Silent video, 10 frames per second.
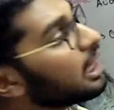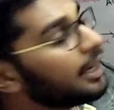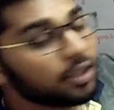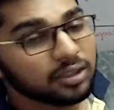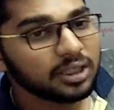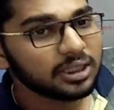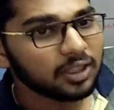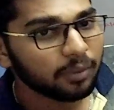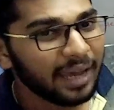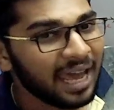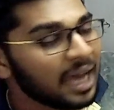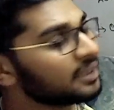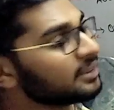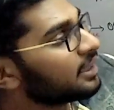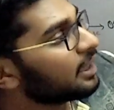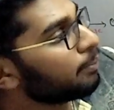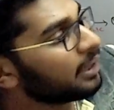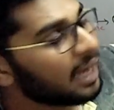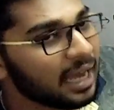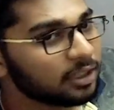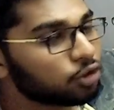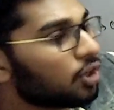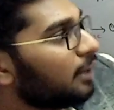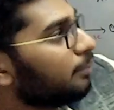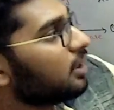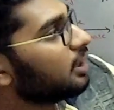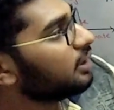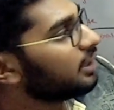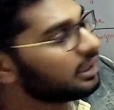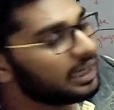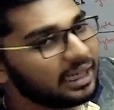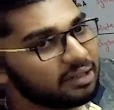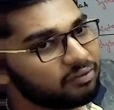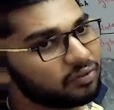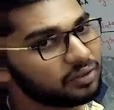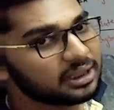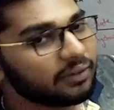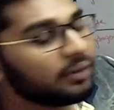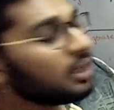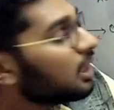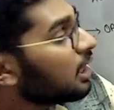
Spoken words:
It was discovered by Hans Krebs and Hans Korenberg in the year 1957.